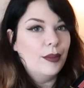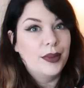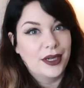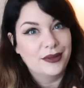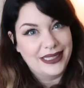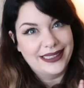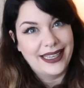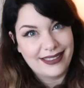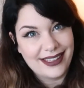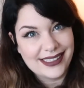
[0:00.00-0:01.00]
But I really
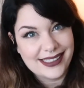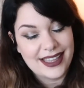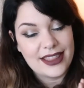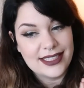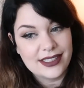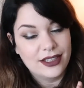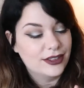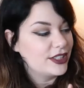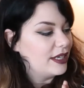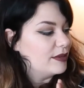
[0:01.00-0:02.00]
like this. This
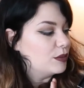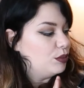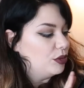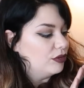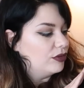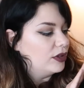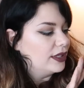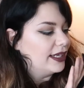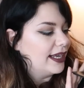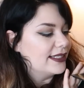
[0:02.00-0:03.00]
color scheme is
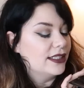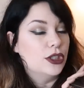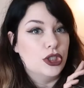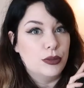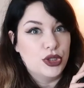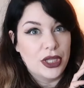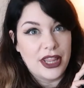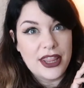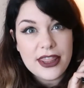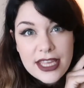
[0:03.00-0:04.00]
beautiful. It has an
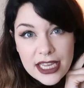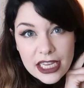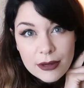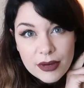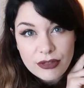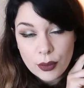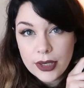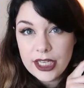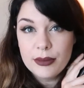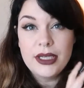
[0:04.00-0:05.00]
Egyptian theme. If you
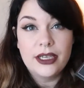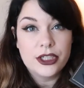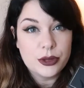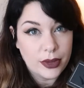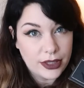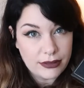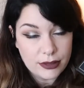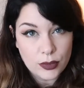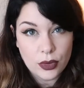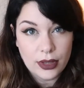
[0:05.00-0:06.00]
want to hear me gush about it
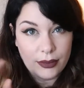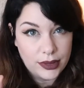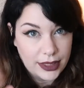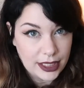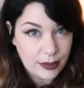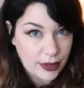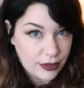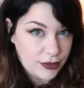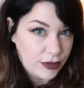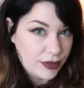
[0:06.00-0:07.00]
even more, I will link my
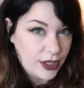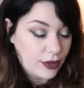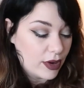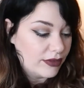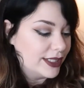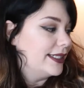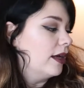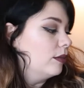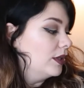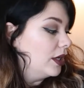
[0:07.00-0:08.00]
review video of it
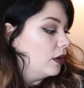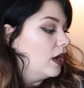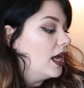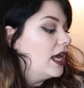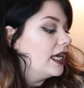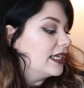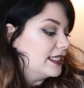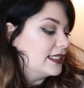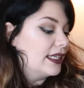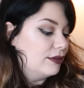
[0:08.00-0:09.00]
down below
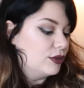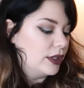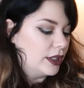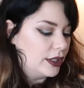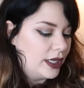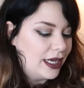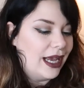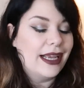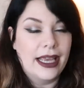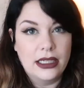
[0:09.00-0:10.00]
because it was really good.
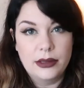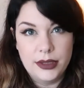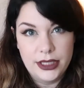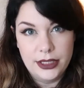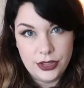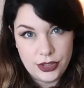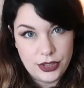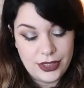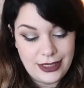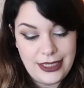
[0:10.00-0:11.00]
Again, limited
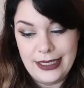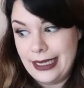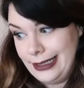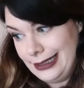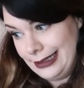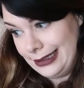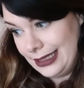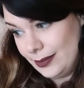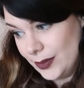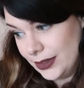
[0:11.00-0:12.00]
edition. You can't get it
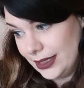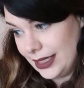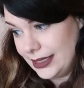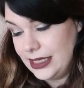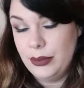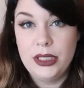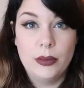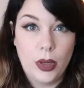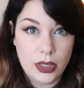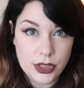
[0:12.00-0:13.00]
anymore. I deeply
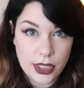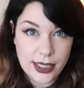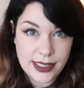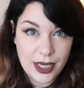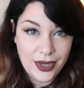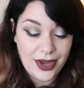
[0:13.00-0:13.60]
apologize.